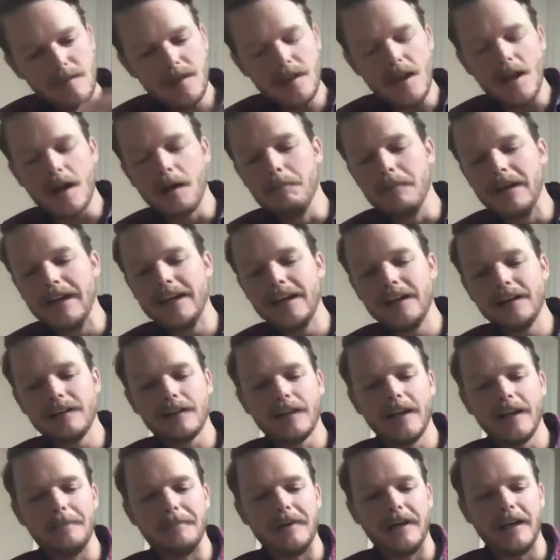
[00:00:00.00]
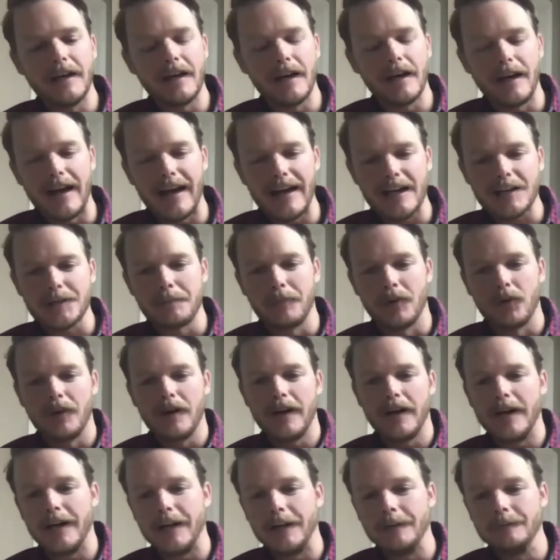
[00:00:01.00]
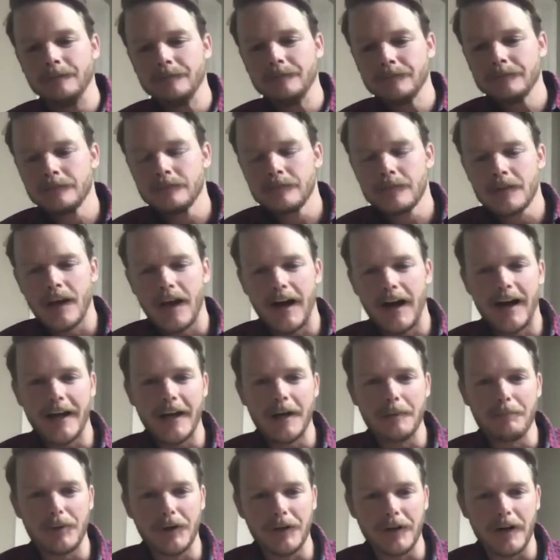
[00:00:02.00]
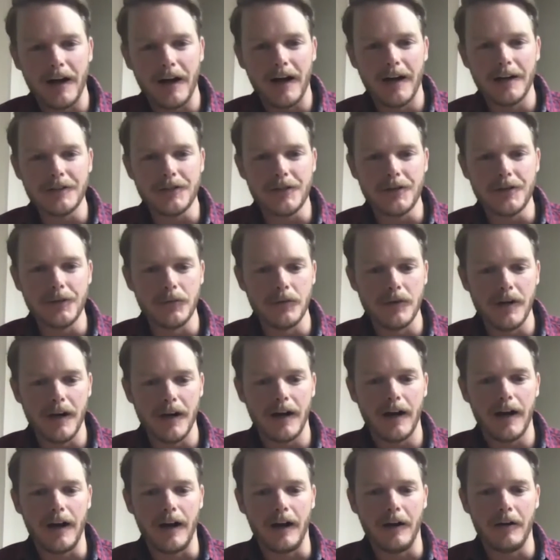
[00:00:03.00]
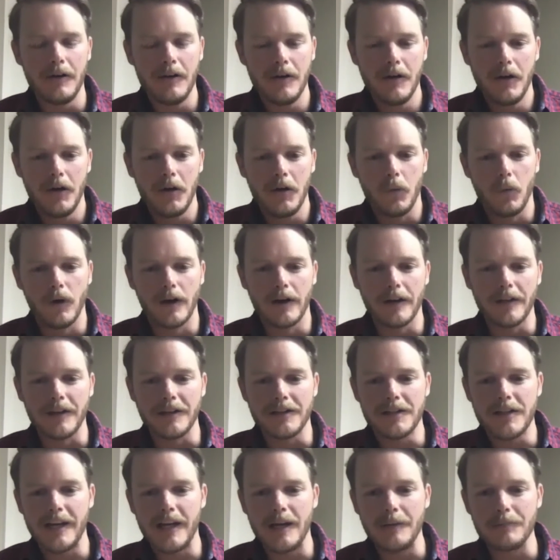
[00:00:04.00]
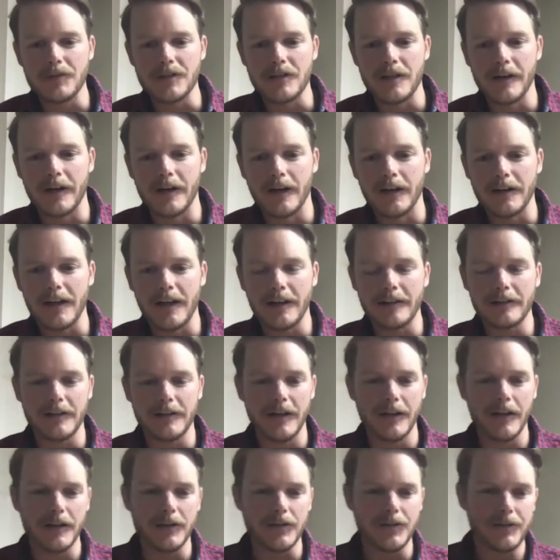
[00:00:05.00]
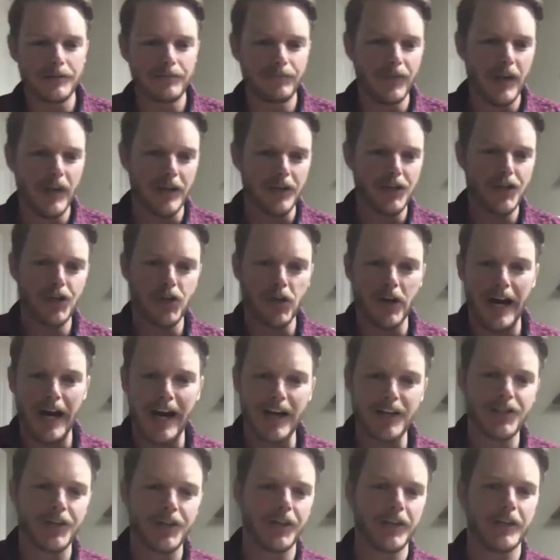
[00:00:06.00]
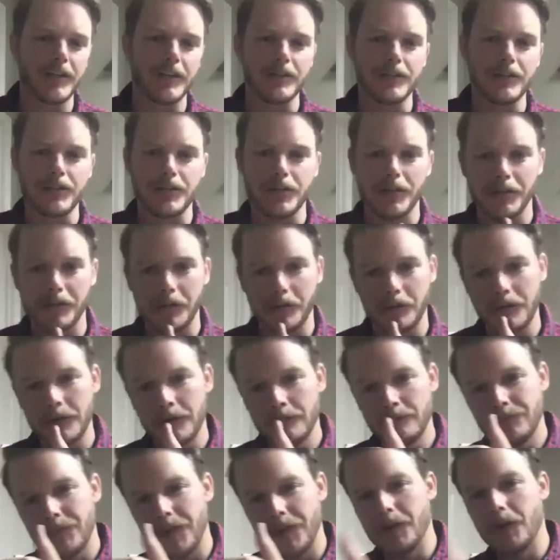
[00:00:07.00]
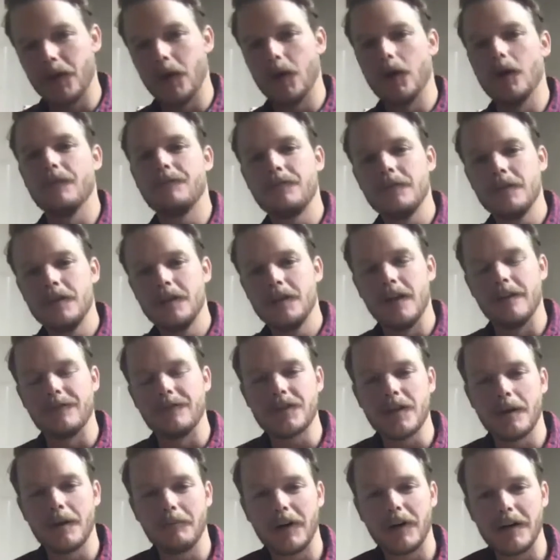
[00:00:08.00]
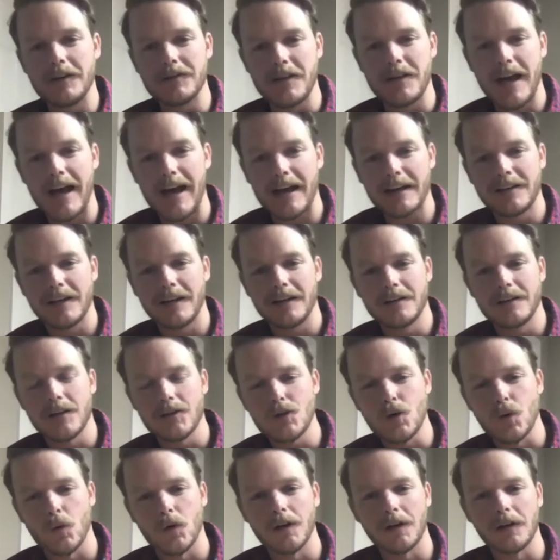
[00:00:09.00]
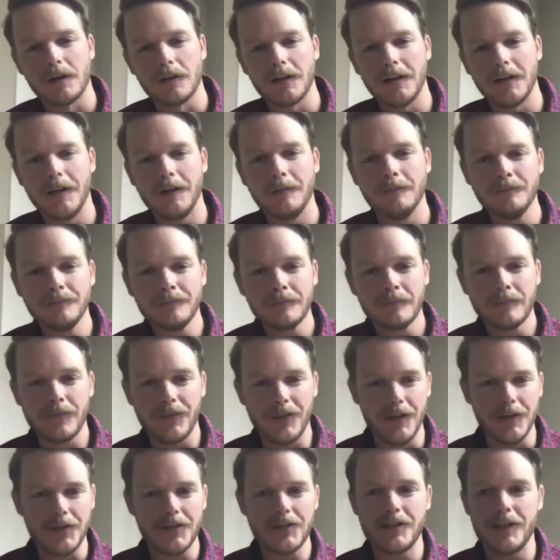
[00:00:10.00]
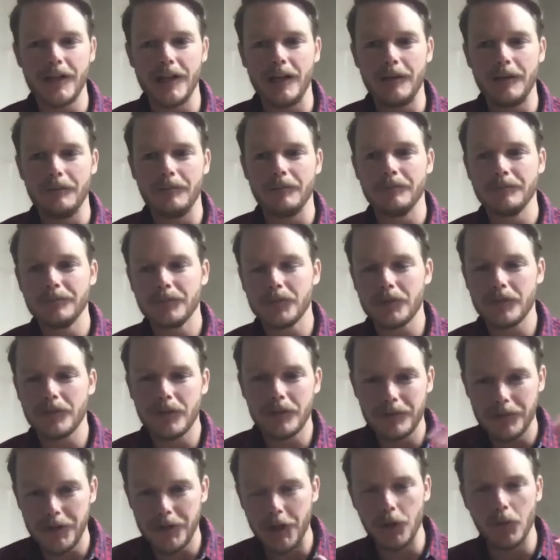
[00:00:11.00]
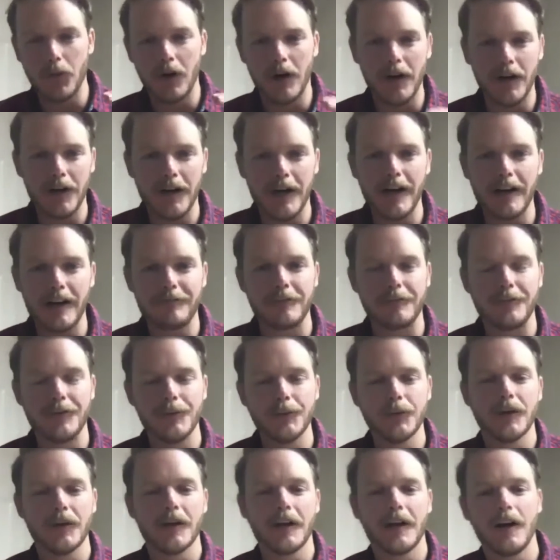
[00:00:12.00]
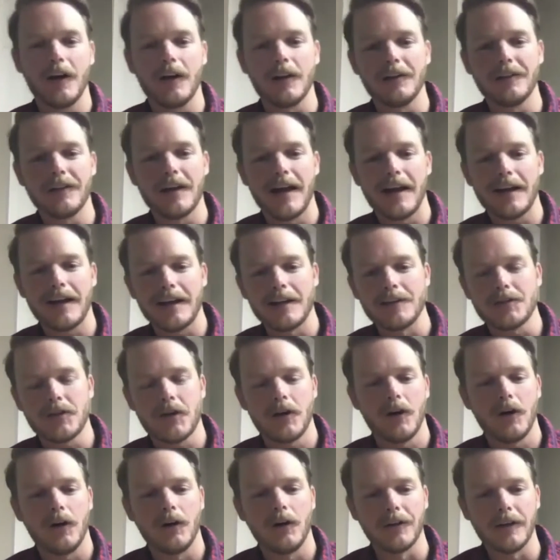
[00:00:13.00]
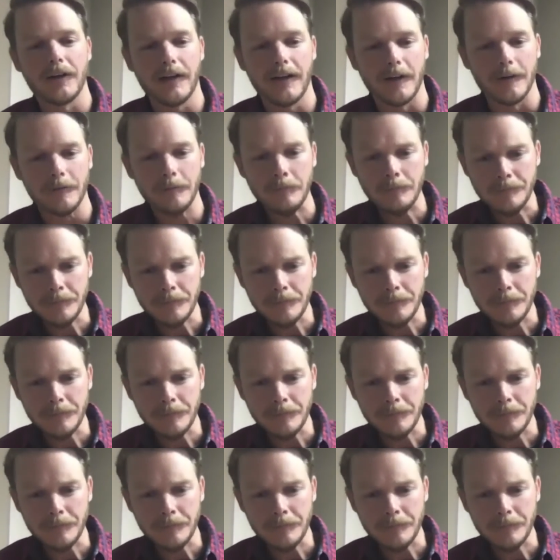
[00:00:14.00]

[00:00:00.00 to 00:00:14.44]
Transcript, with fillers: immediately being an ex Marine, I get put on to uh, one of the teams there that does extractions and you know if, if somebody's acting disorderly, this team QRF, if you want to call it that, gets called in.